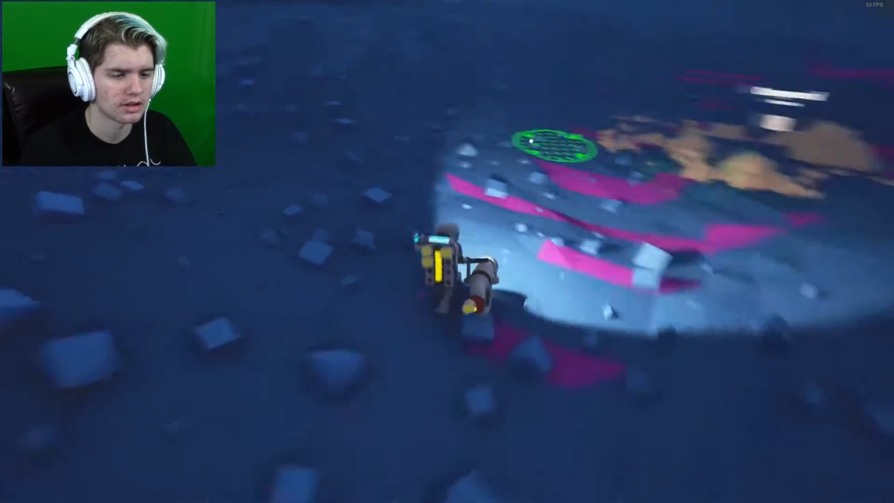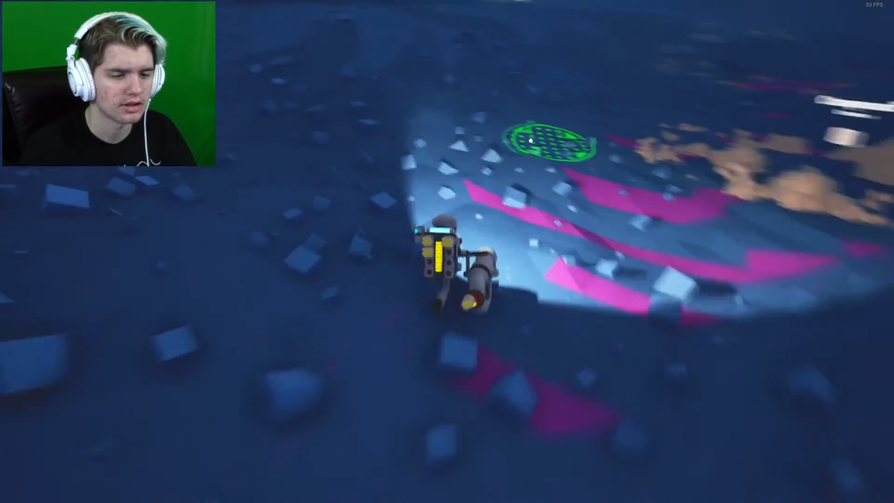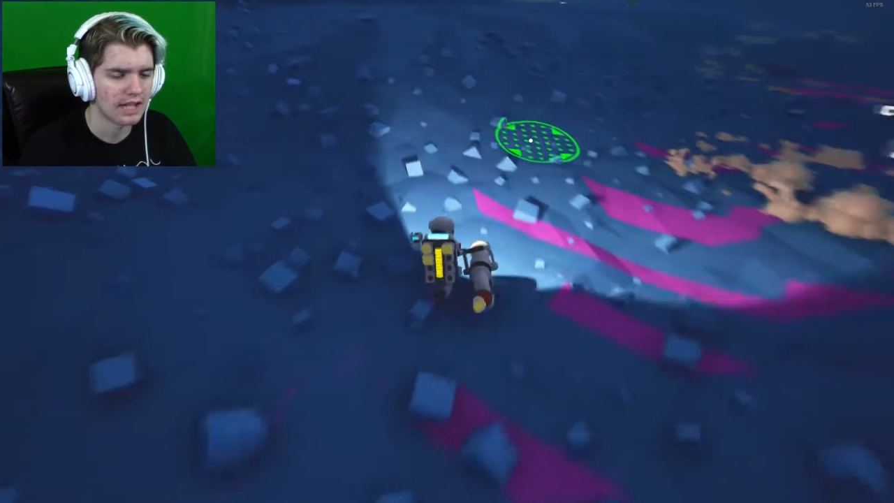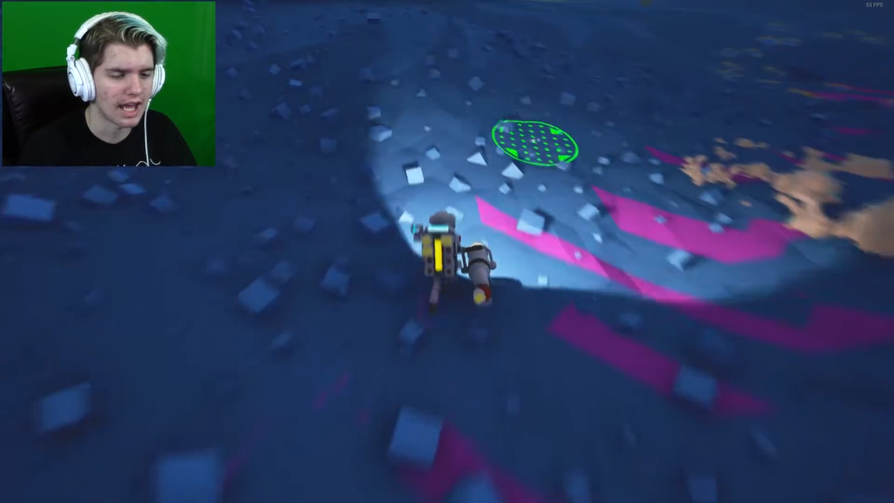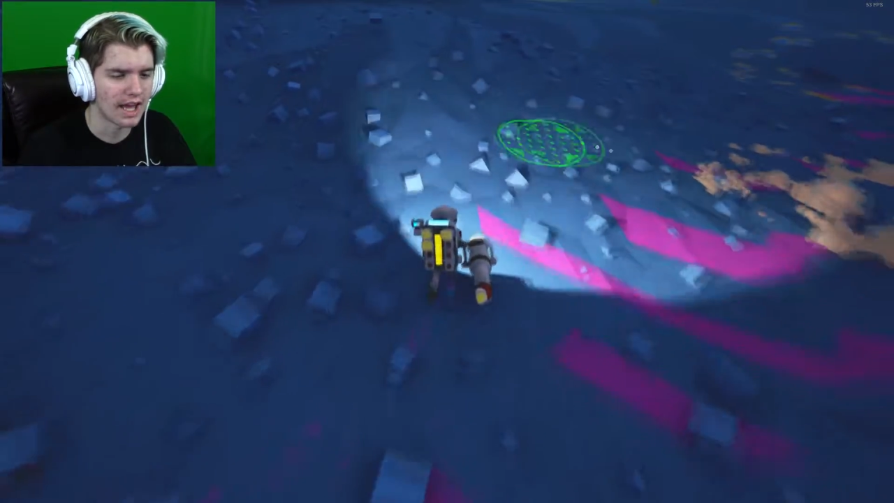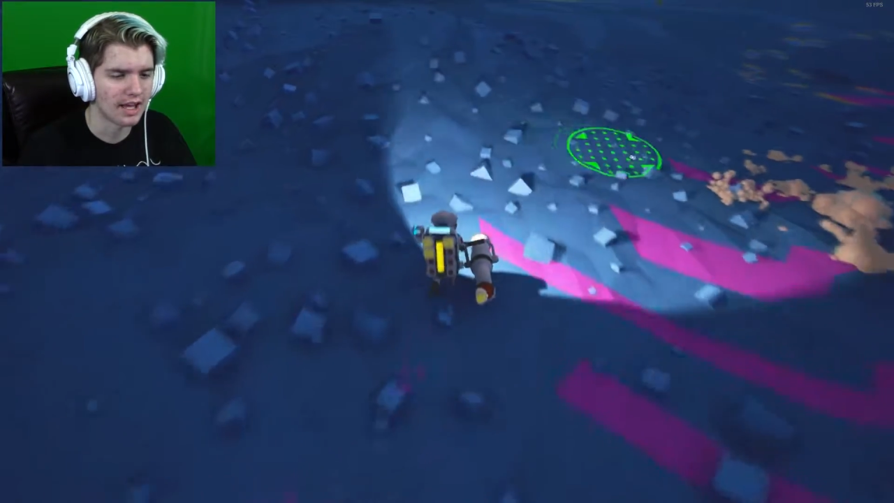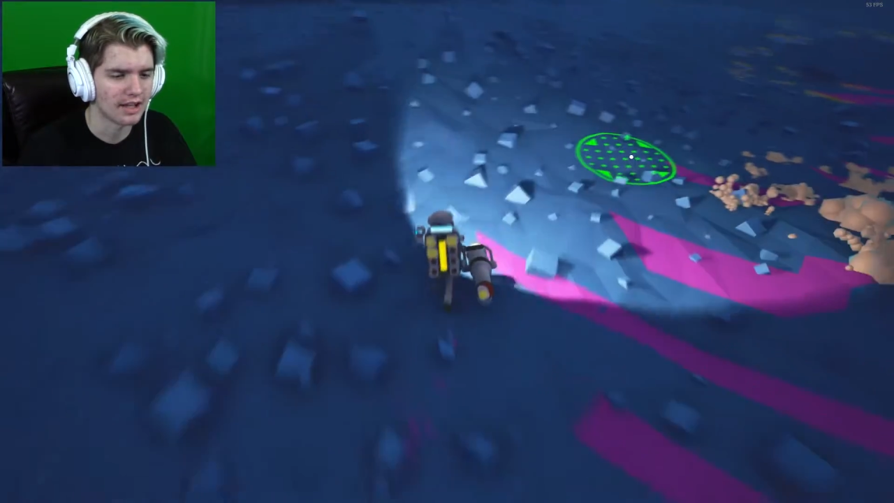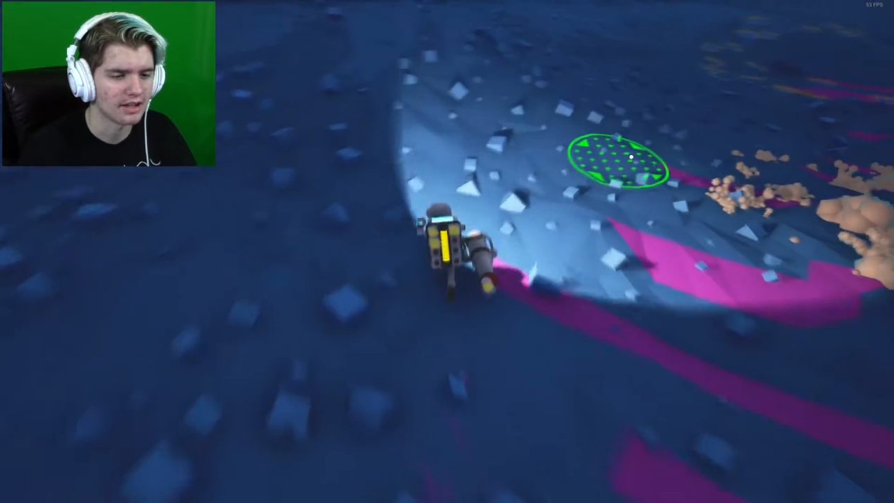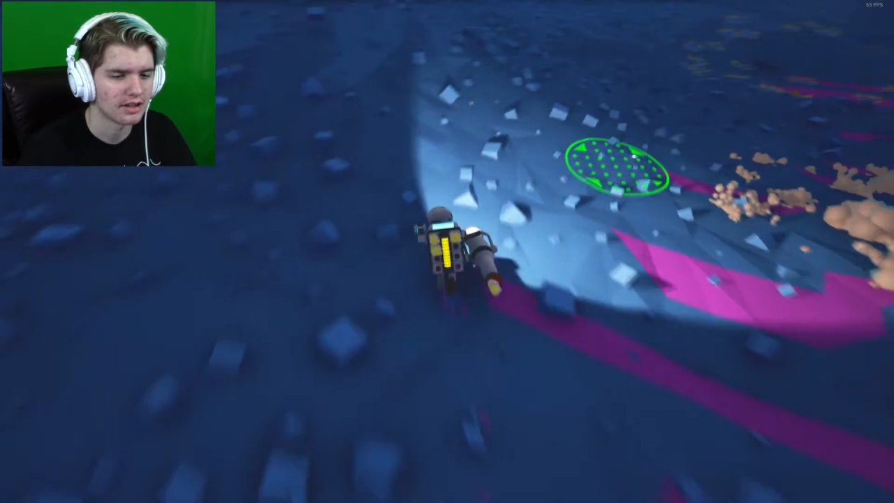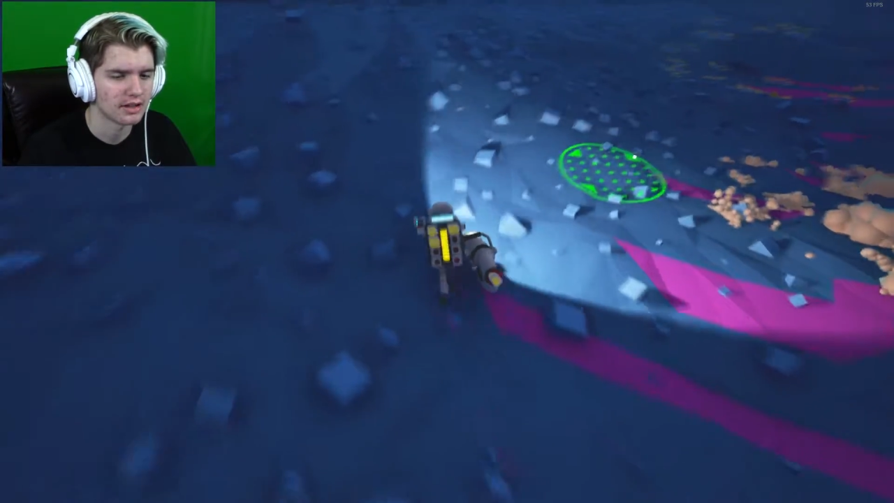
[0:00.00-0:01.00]
Yeah.
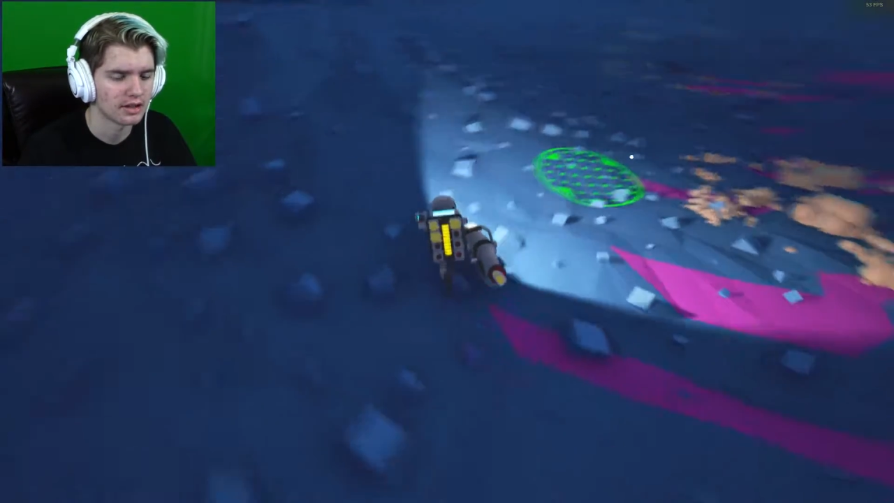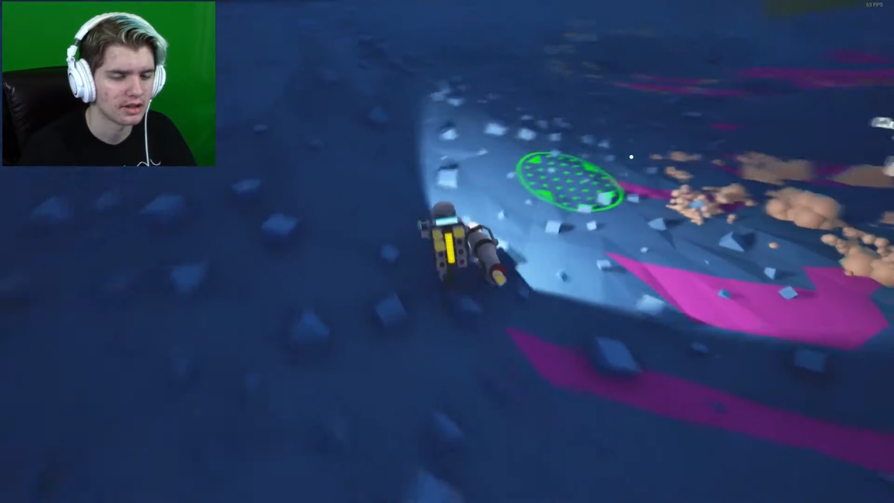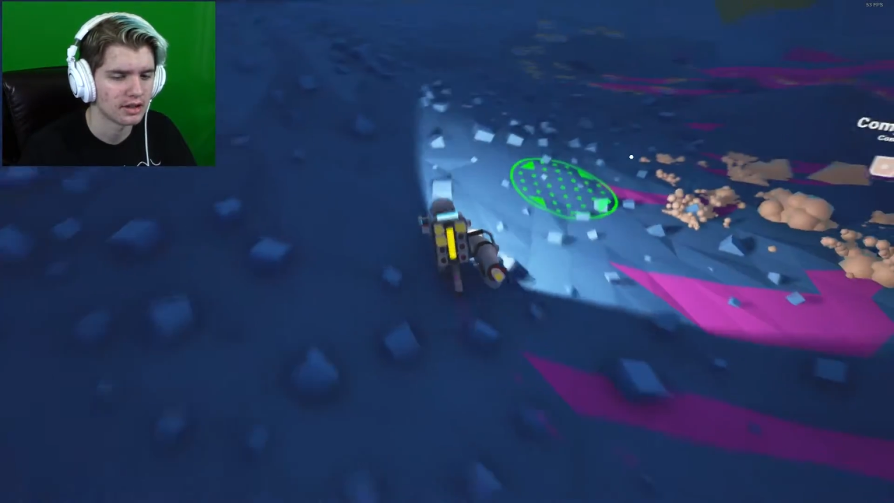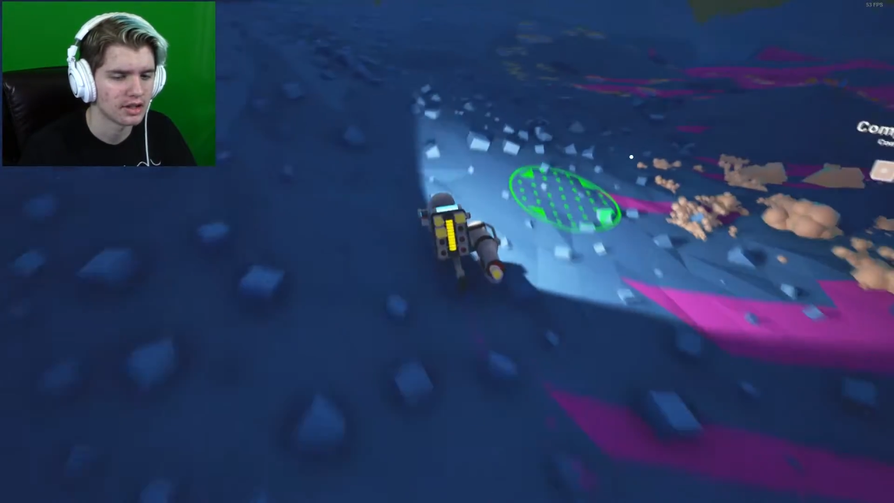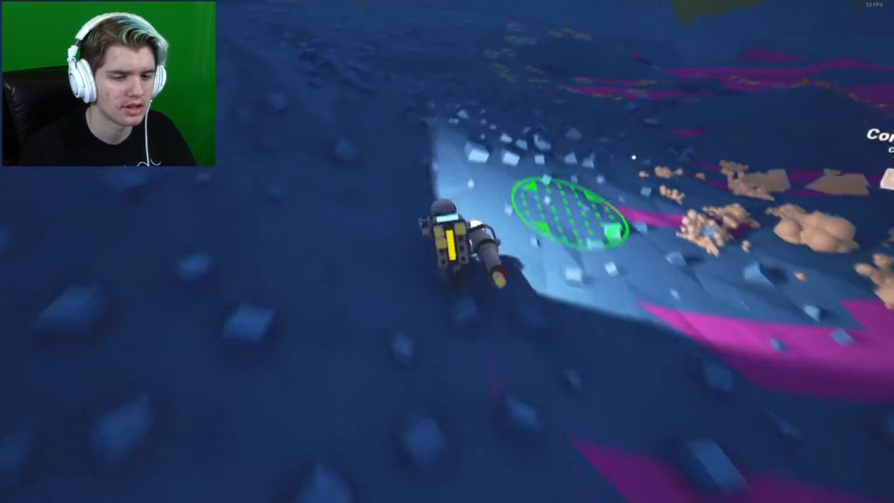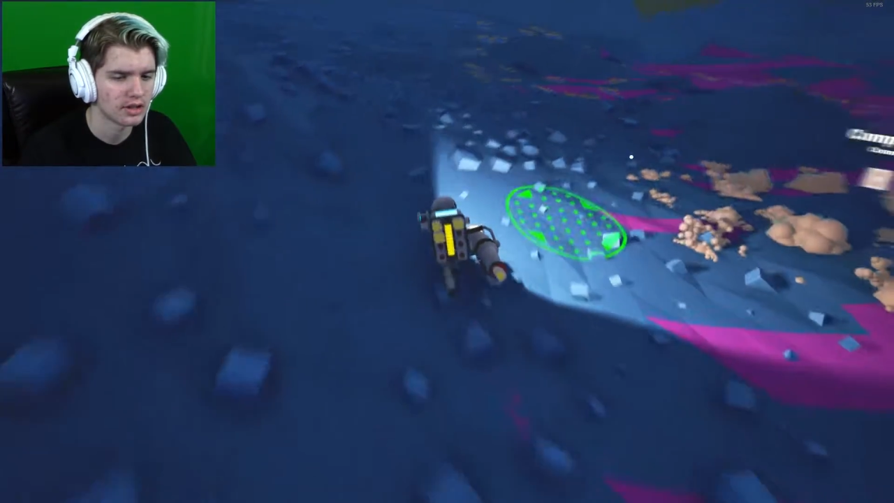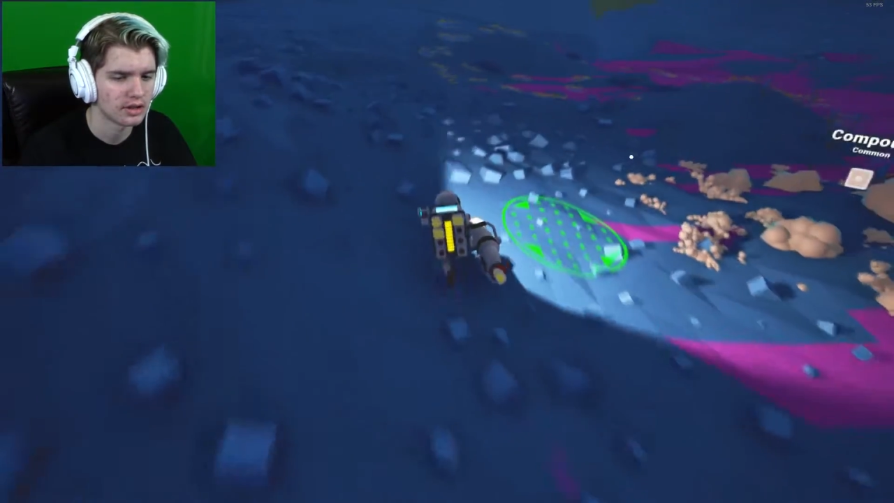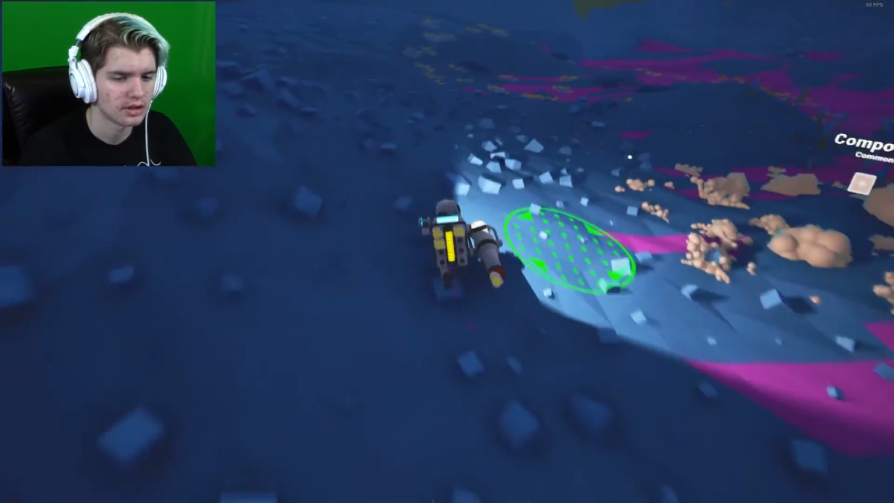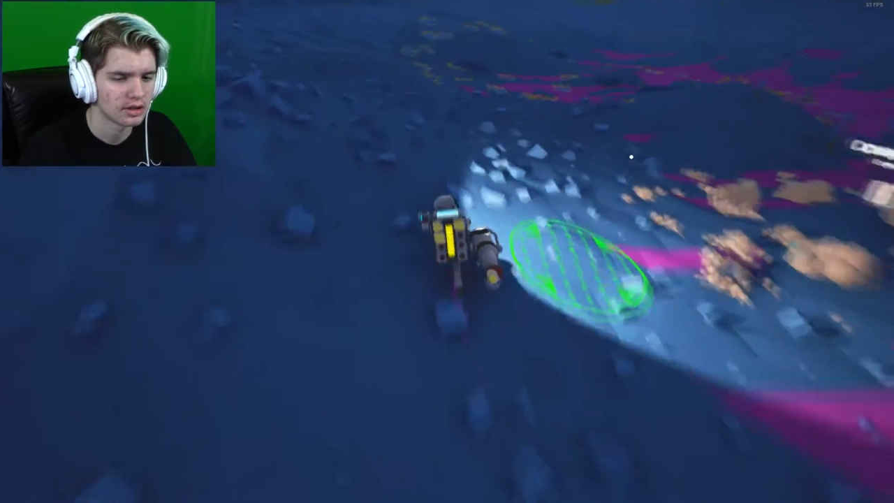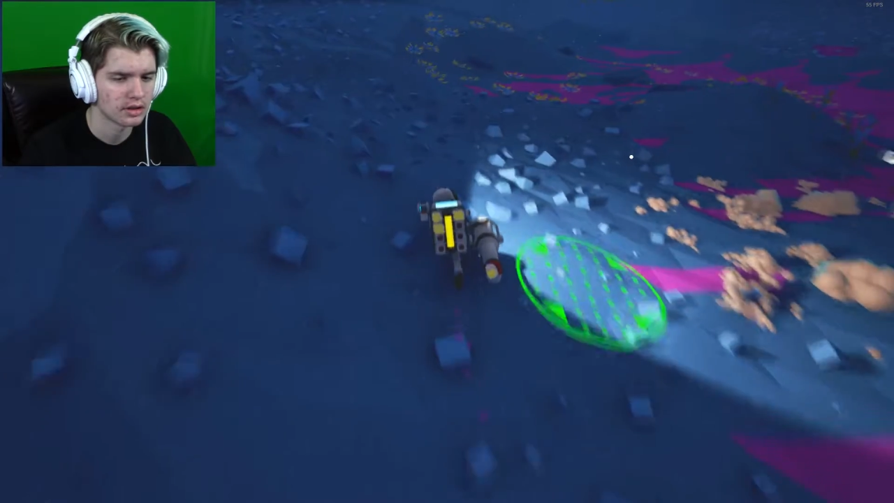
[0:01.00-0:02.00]
Don't